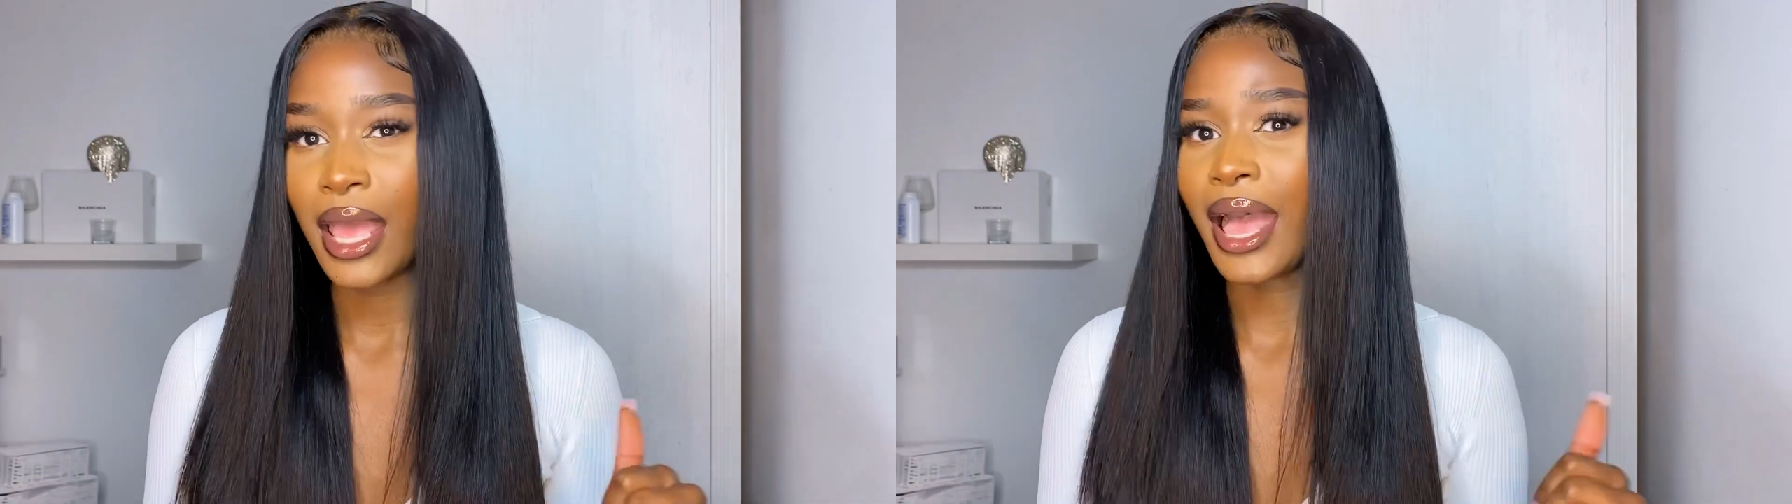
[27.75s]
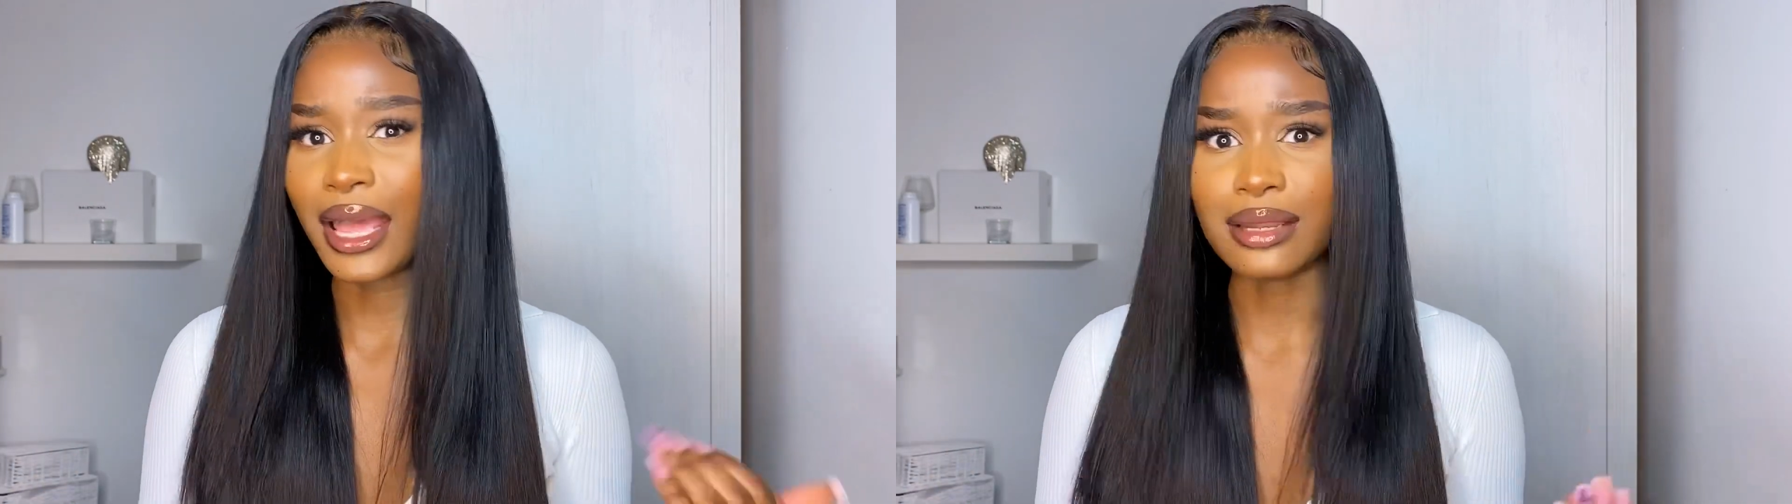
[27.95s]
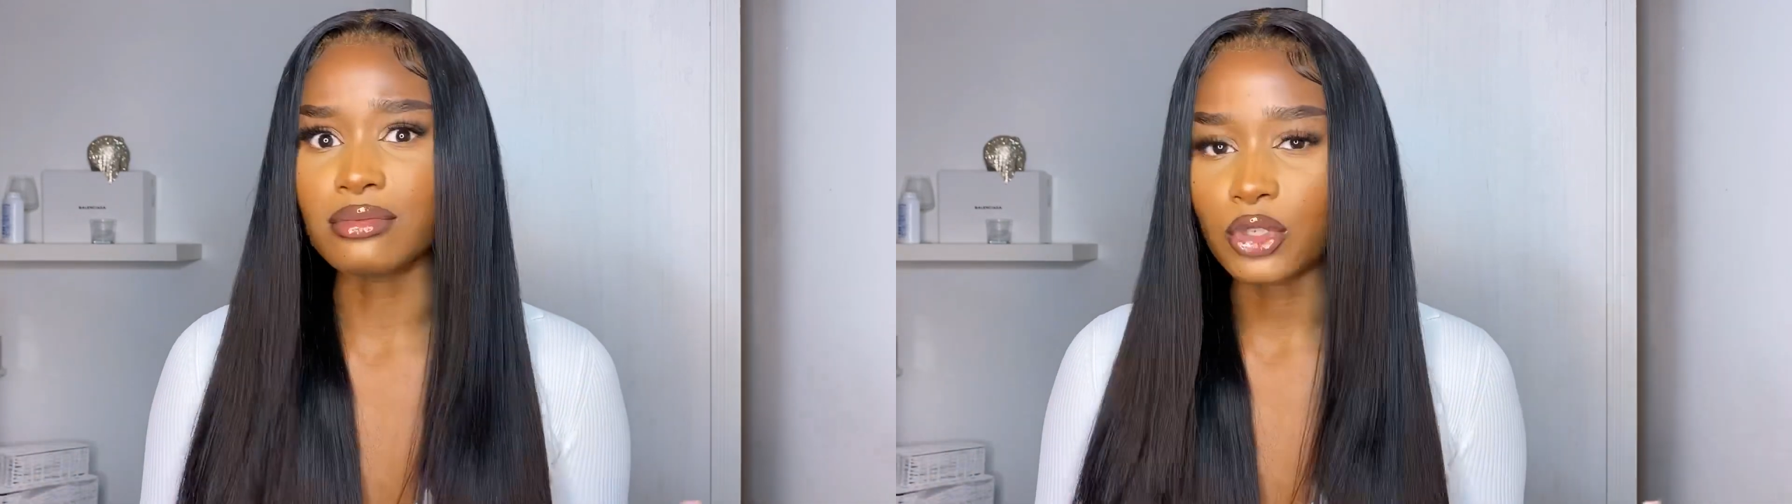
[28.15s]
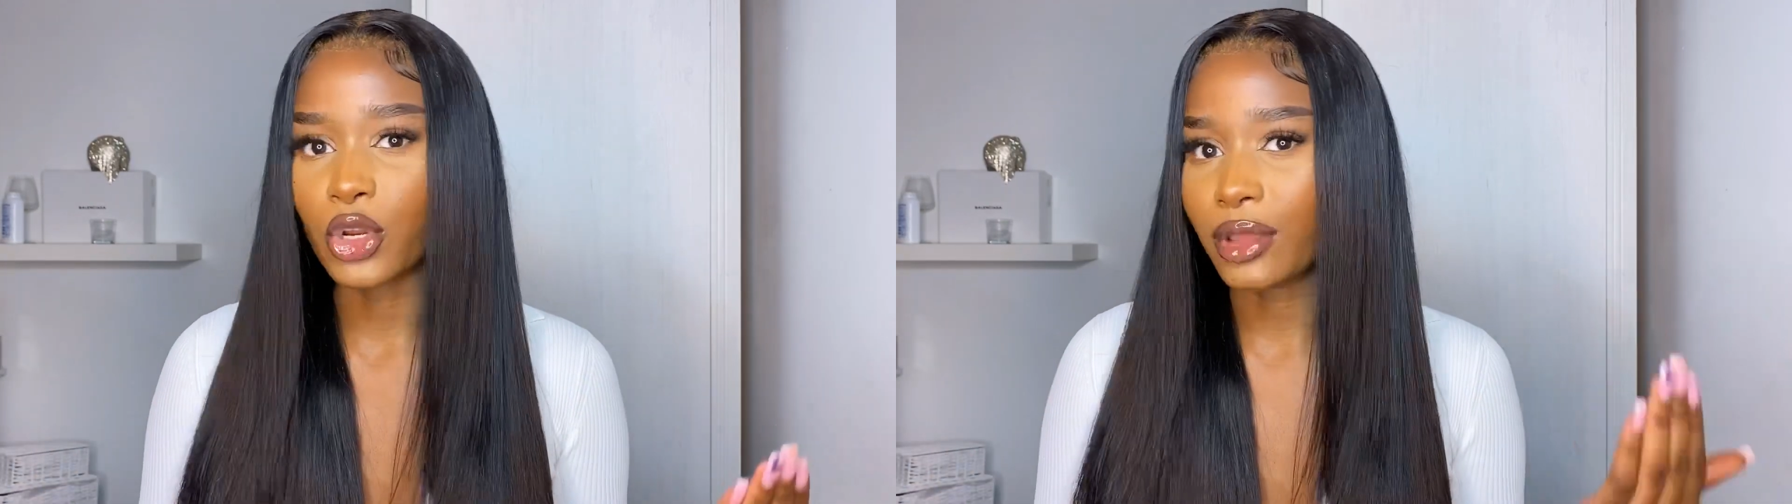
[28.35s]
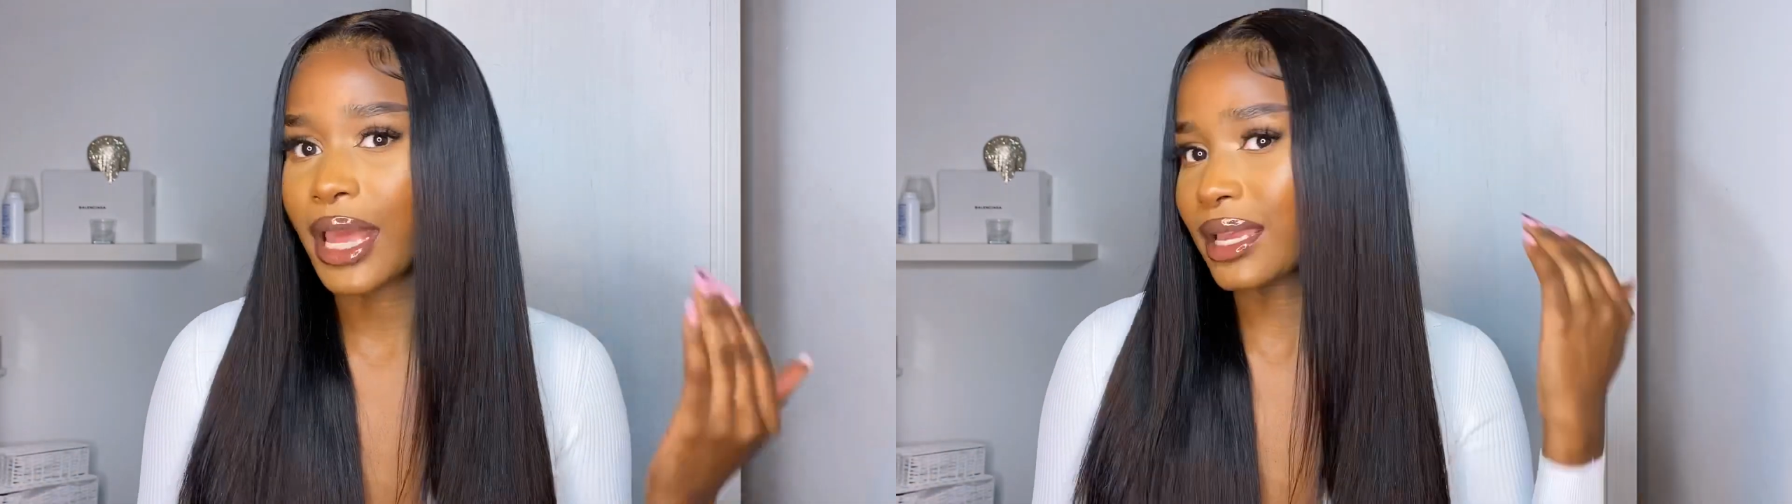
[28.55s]
And you
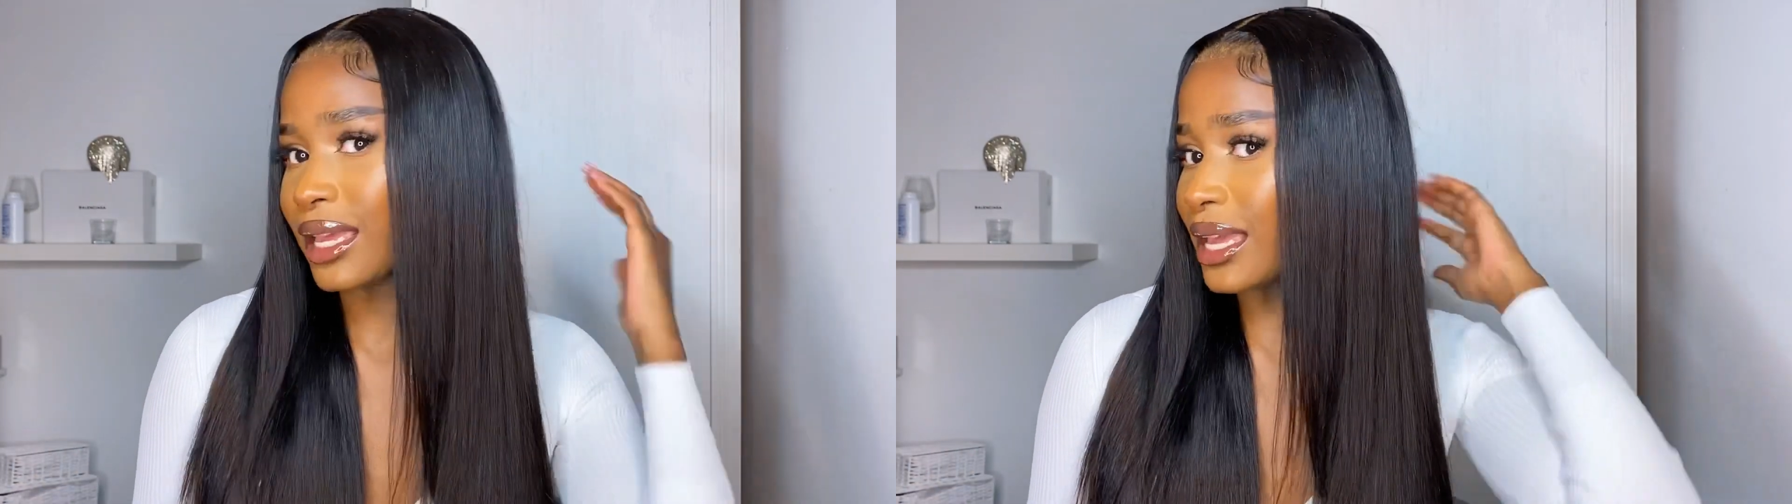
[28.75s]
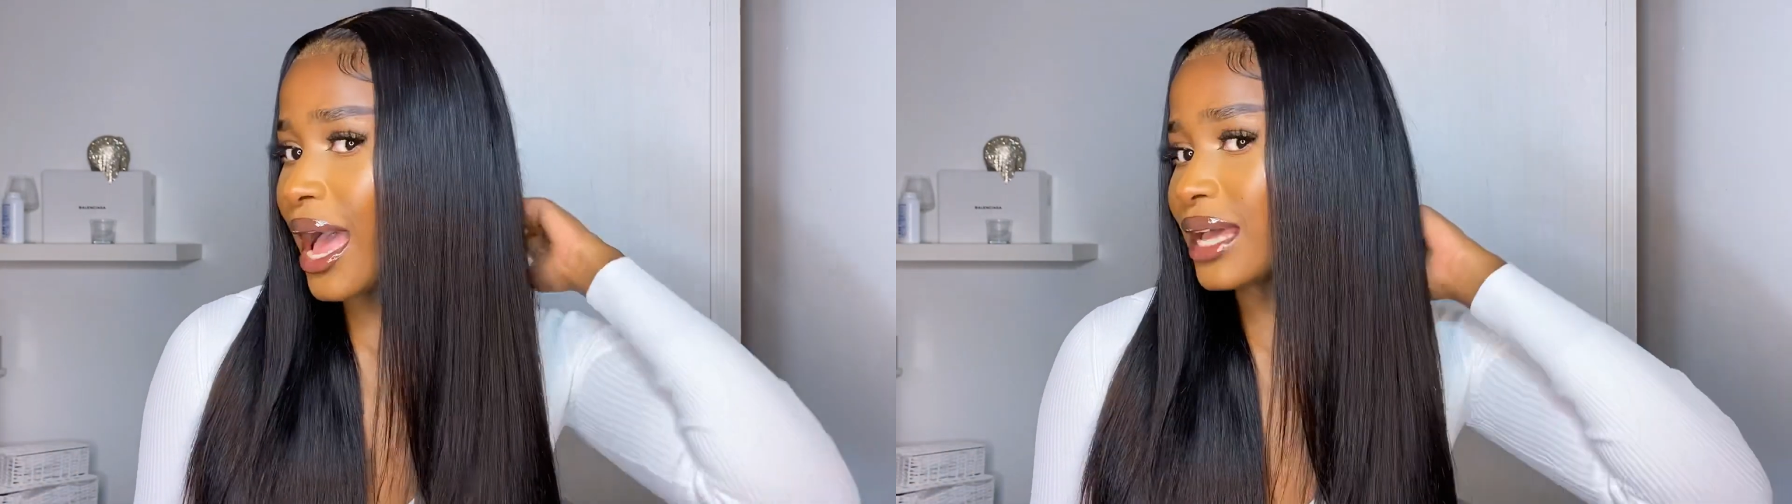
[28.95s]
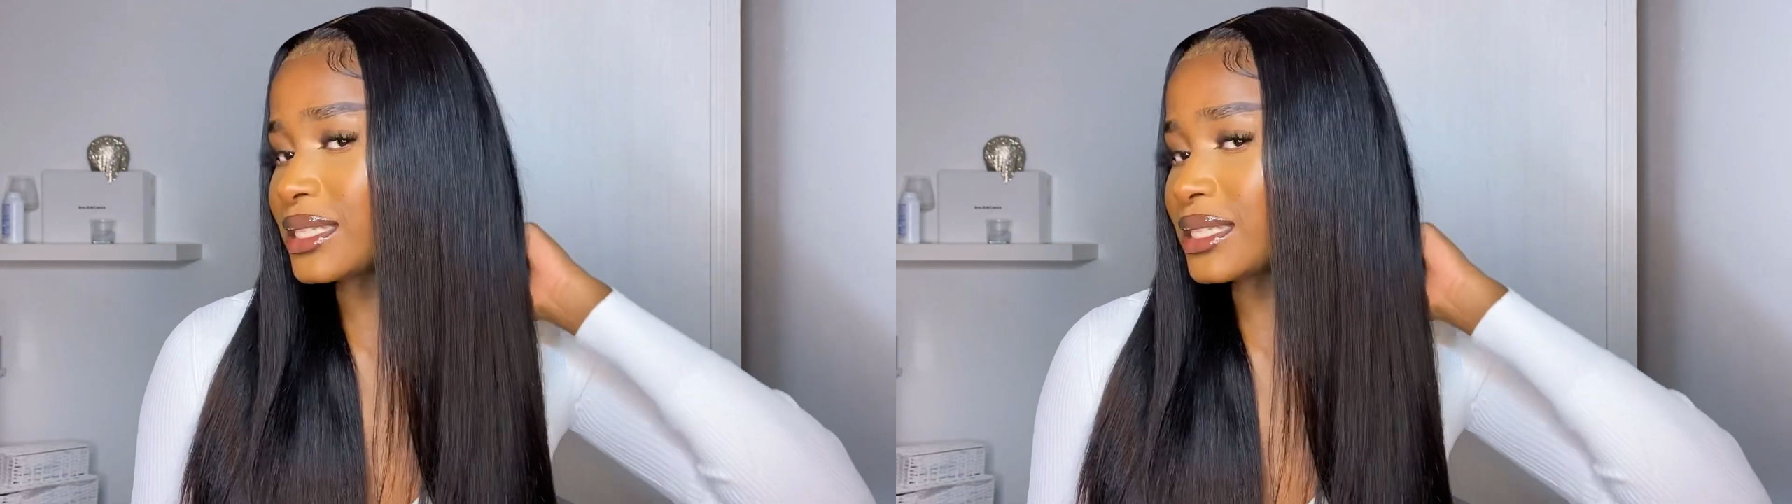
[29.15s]
know, like, it has